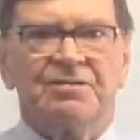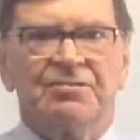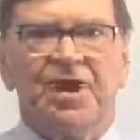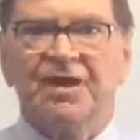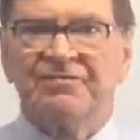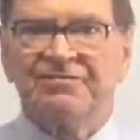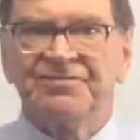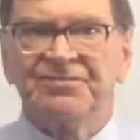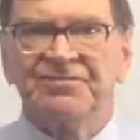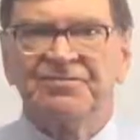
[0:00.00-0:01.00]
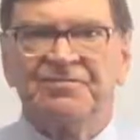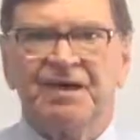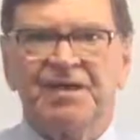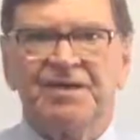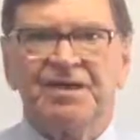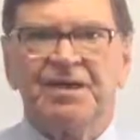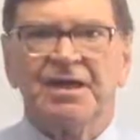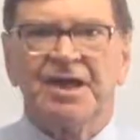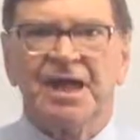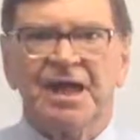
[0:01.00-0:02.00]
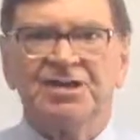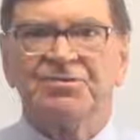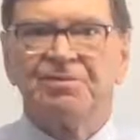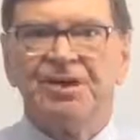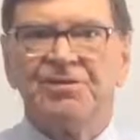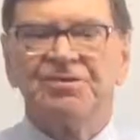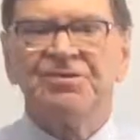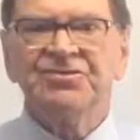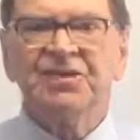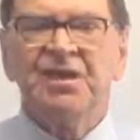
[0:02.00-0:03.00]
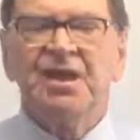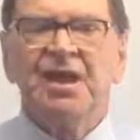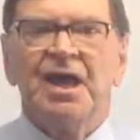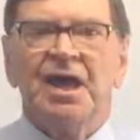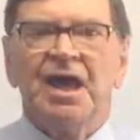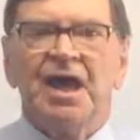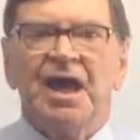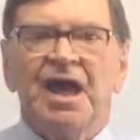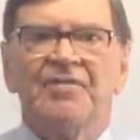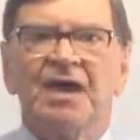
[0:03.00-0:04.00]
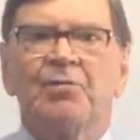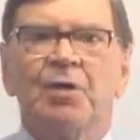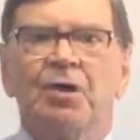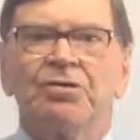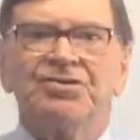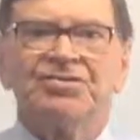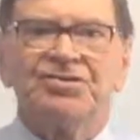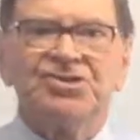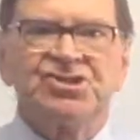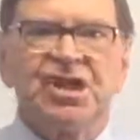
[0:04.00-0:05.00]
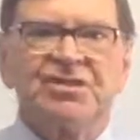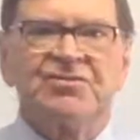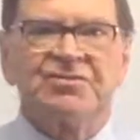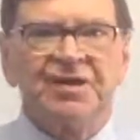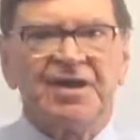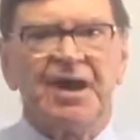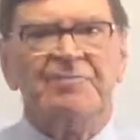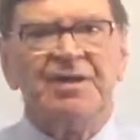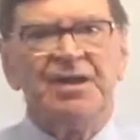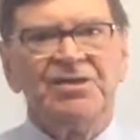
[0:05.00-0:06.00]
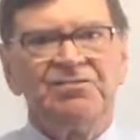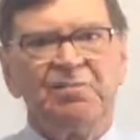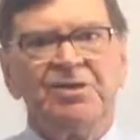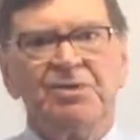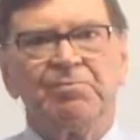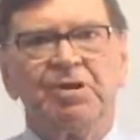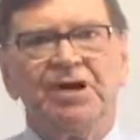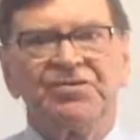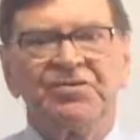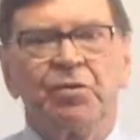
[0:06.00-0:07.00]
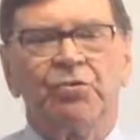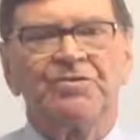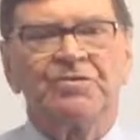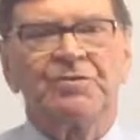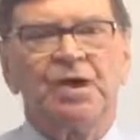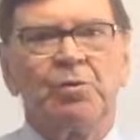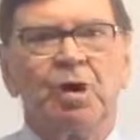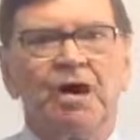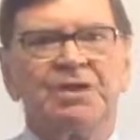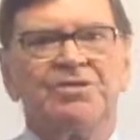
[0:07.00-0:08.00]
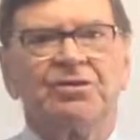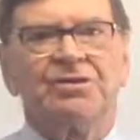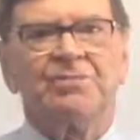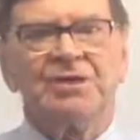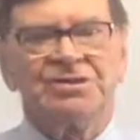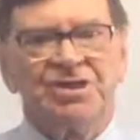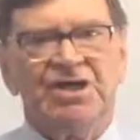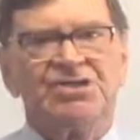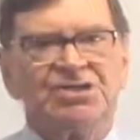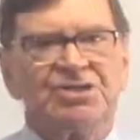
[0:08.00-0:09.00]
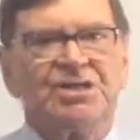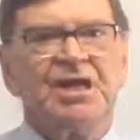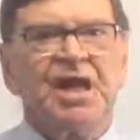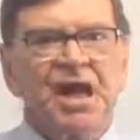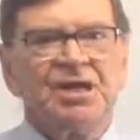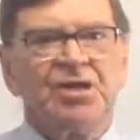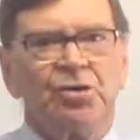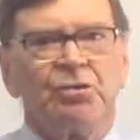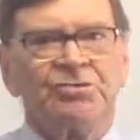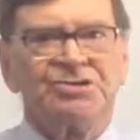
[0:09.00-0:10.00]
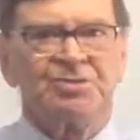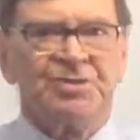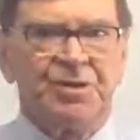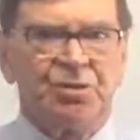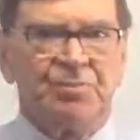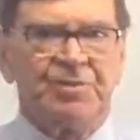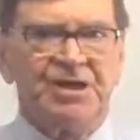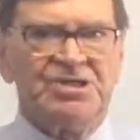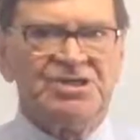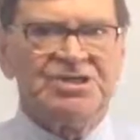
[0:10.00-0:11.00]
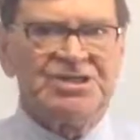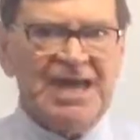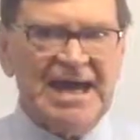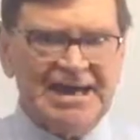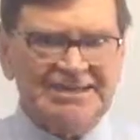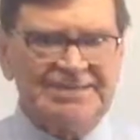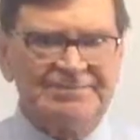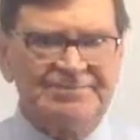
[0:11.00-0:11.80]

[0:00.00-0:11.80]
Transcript: crowdfunding intermediaries, and their role is to check that the company has put in place all of the required documentation in accordance with the Corporations Act.